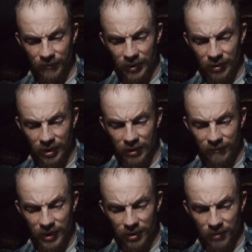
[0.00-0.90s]
a very
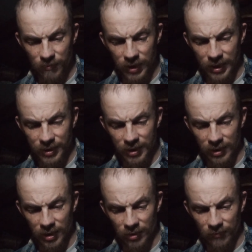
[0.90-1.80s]
convenient place to
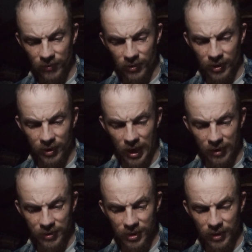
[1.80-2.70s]
live for the
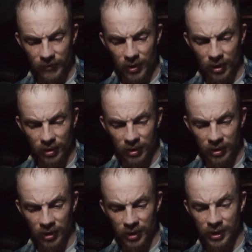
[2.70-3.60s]
thousands of young
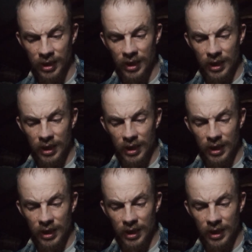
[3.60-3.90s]
clerks,